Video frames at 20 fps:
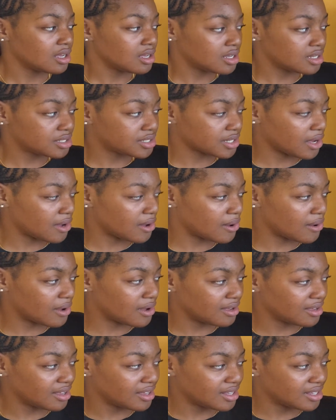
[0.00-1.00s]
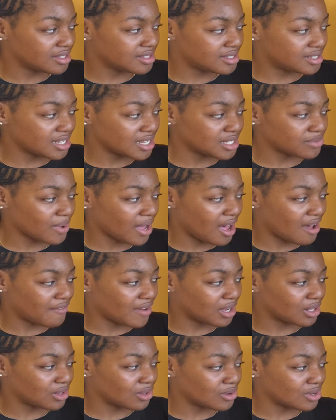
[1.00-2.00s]
So since we have a
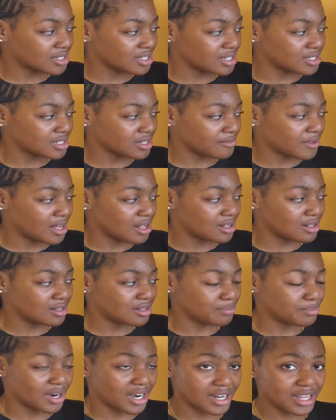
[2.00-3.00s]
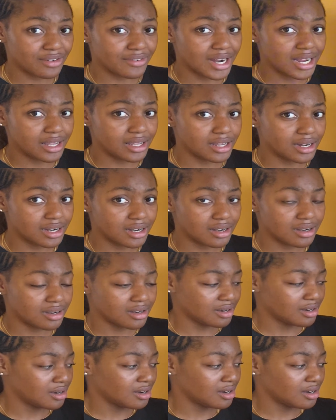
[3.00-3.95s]
closed interval bracket right here,